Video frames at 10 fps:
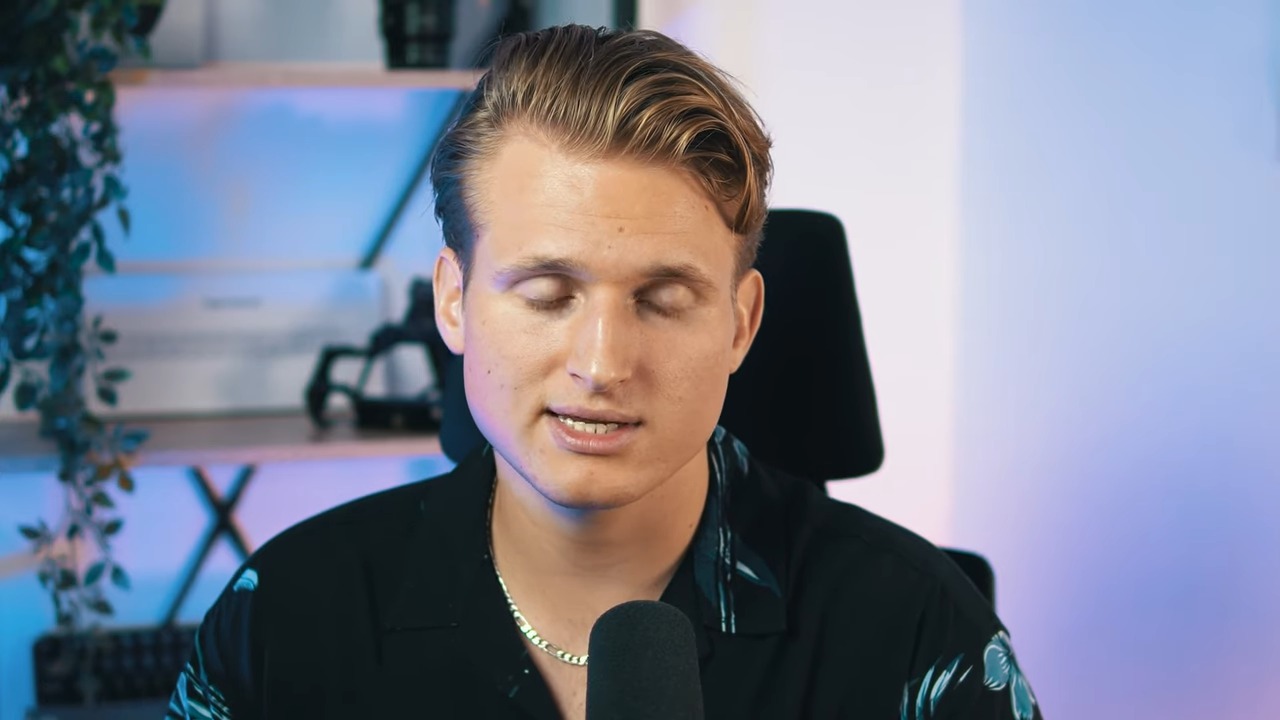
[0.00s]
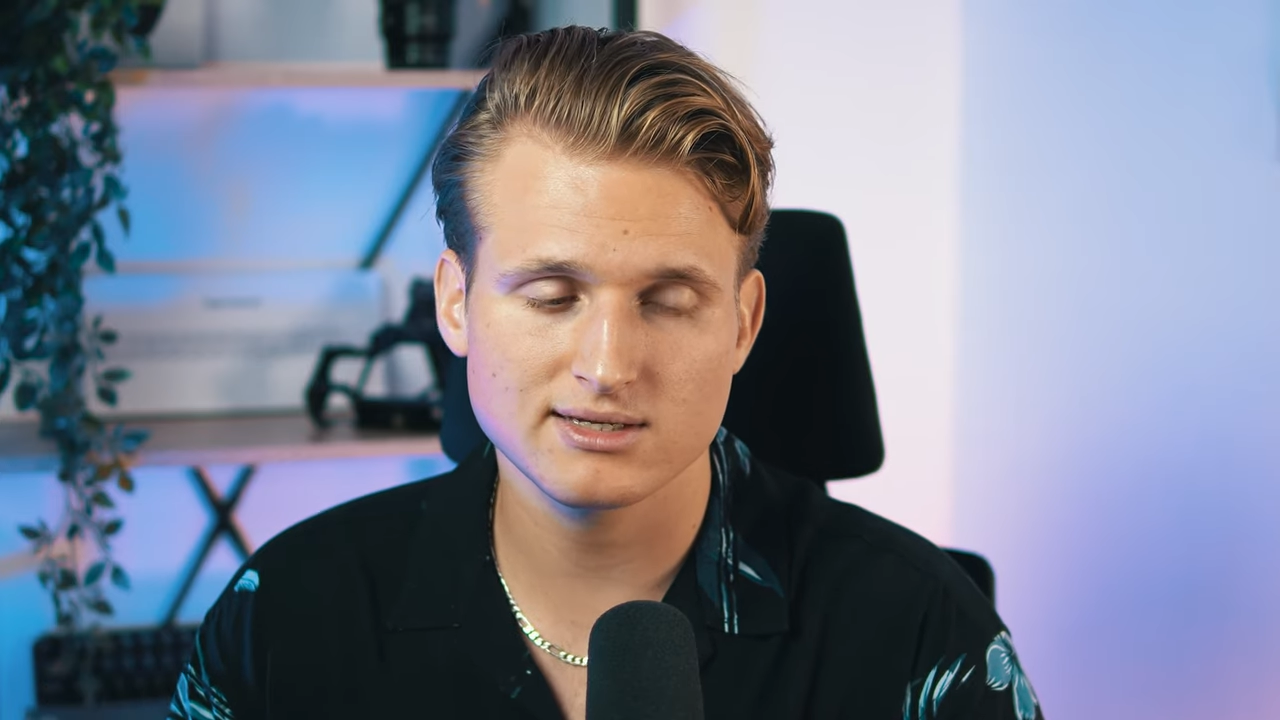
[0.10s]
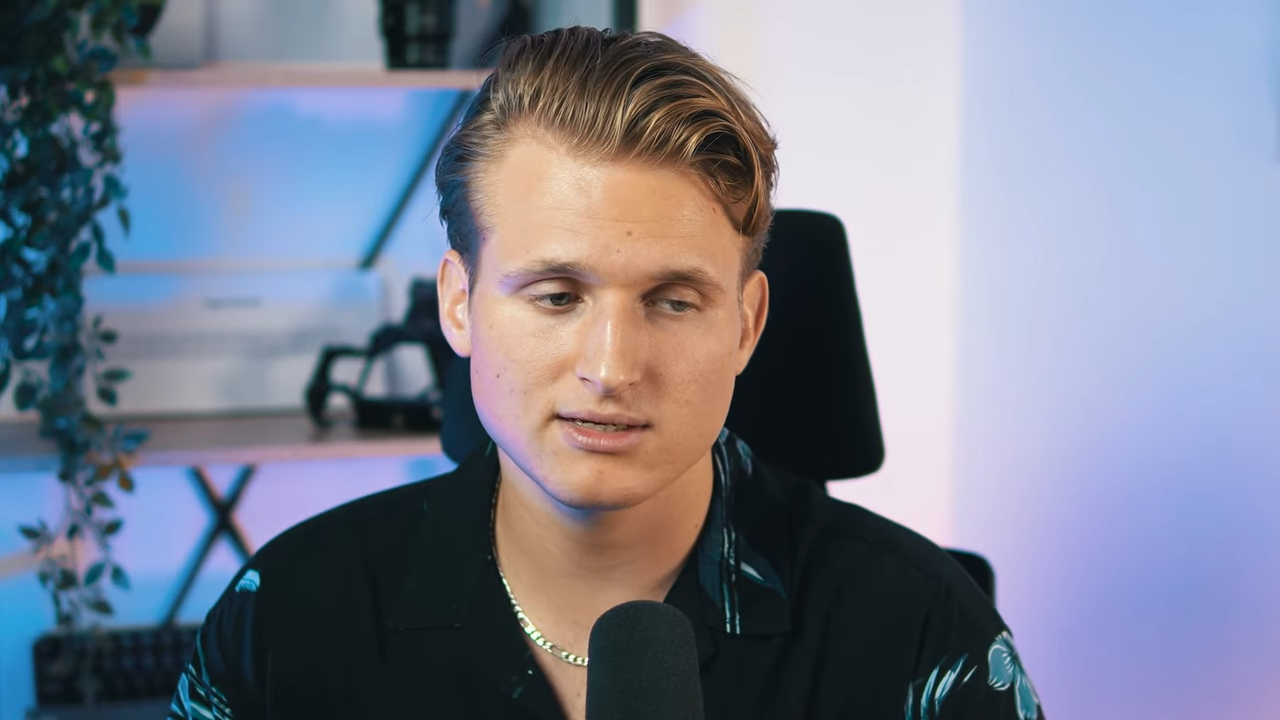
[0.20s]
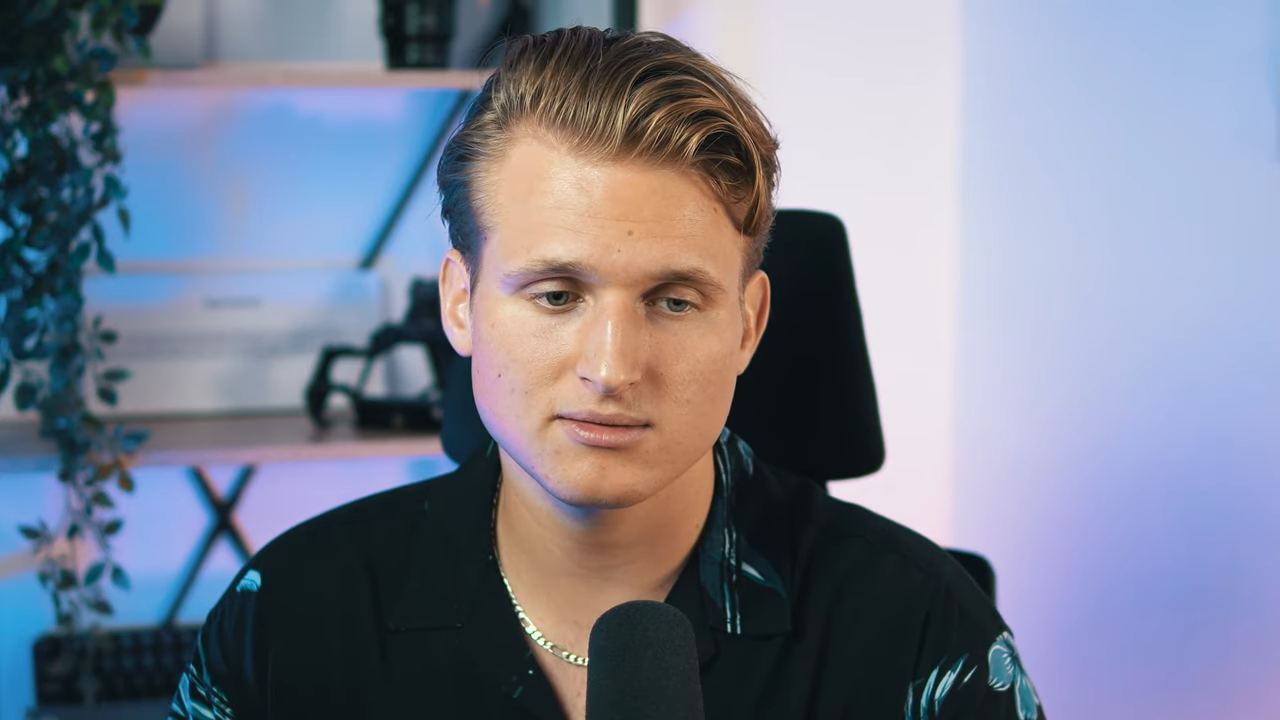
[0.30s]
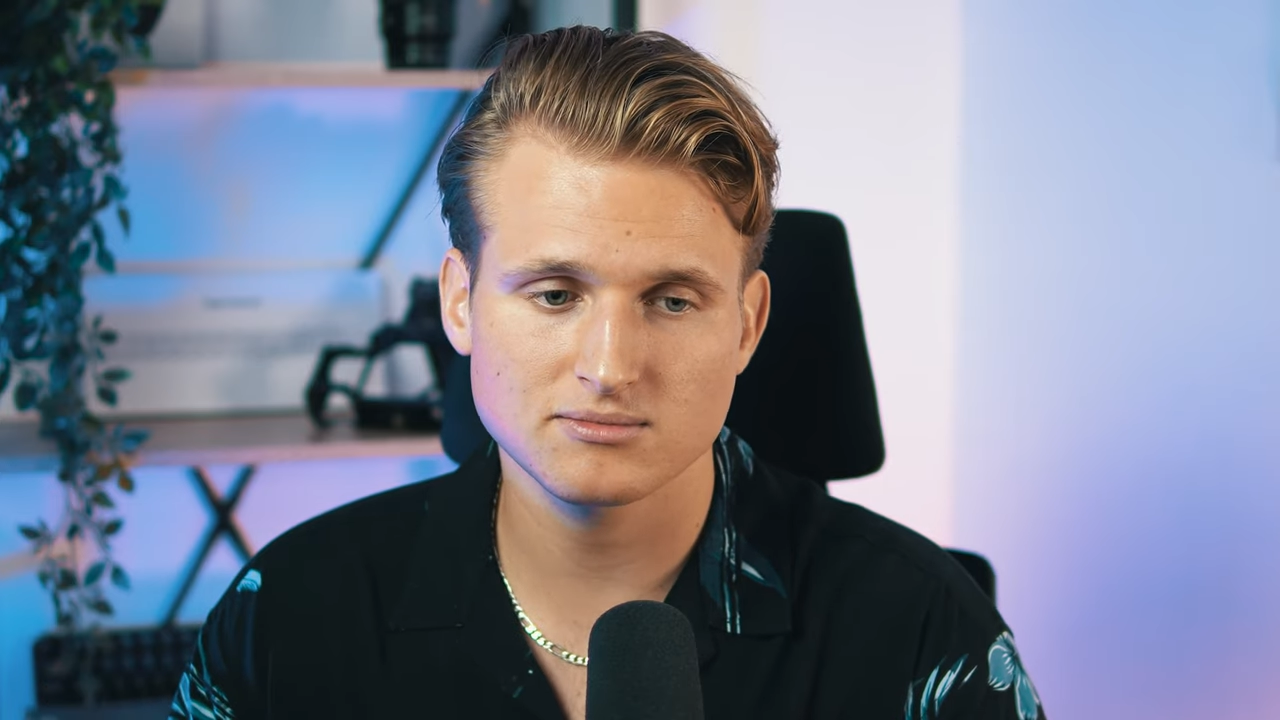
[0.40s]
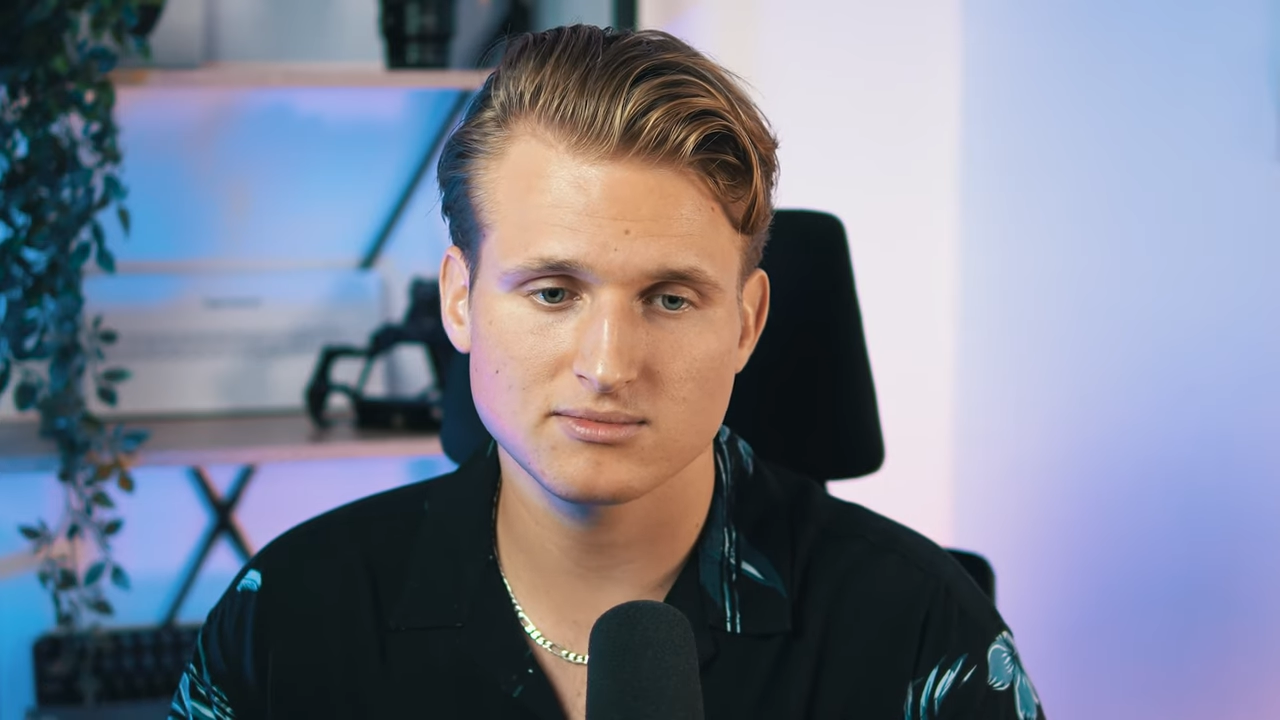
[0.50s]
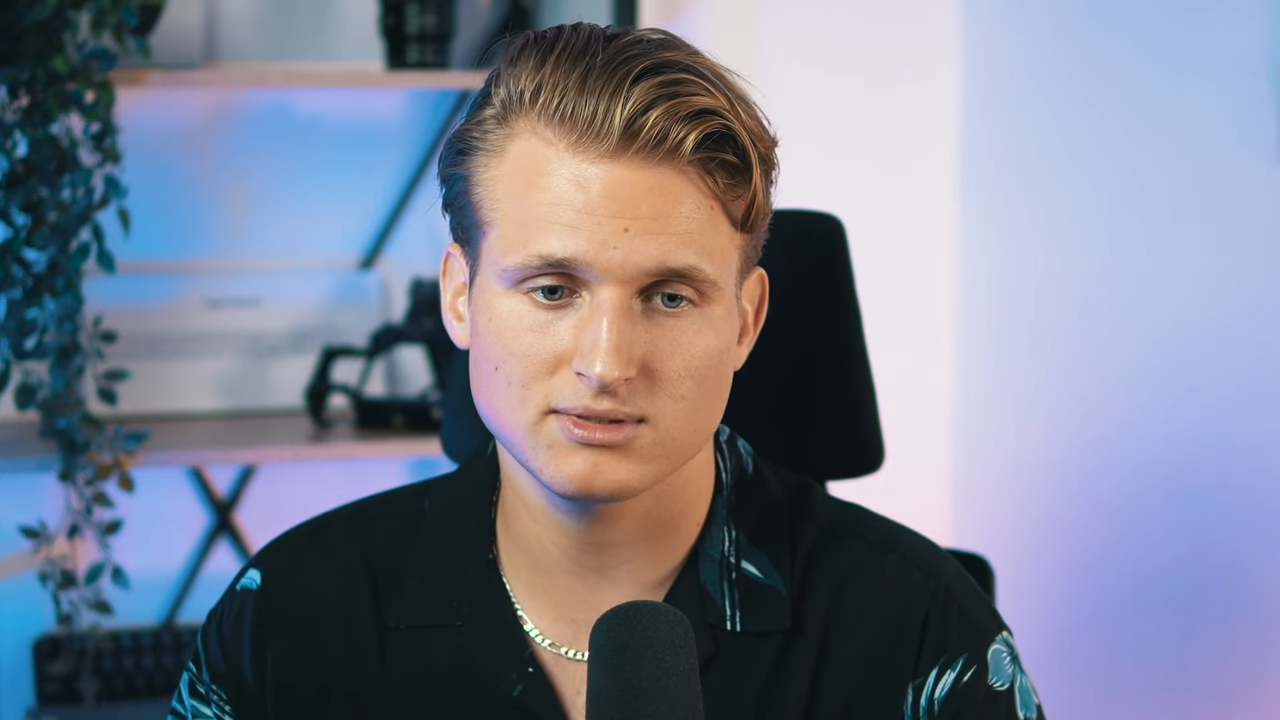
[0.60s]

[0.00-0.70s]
and the